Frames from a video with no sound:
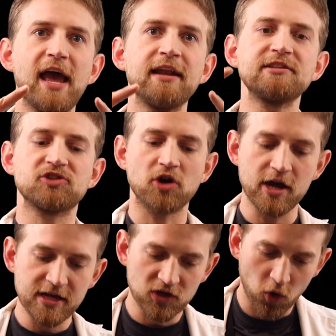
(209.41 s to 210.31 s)
and it's
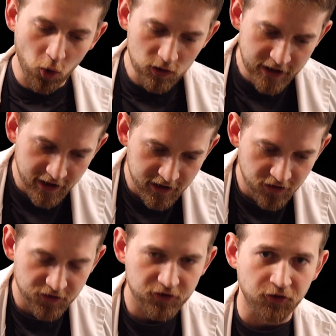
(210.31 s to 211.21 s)
drawing in cold air
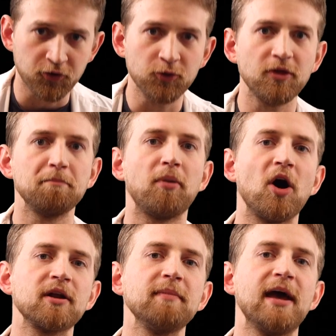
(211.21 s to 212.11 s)
through the bottom